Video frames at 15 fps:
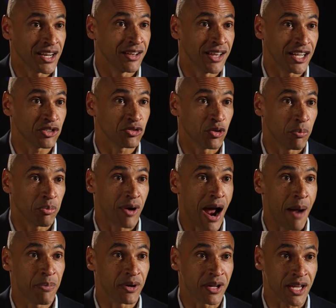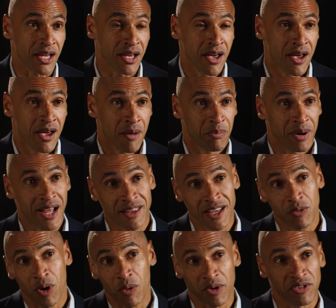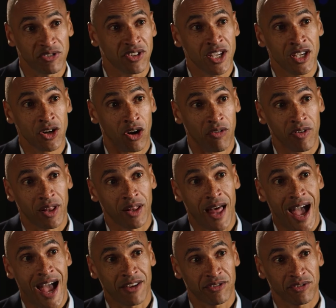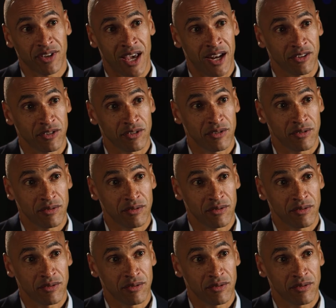intellectual property. But I think what we've seen over the last kind of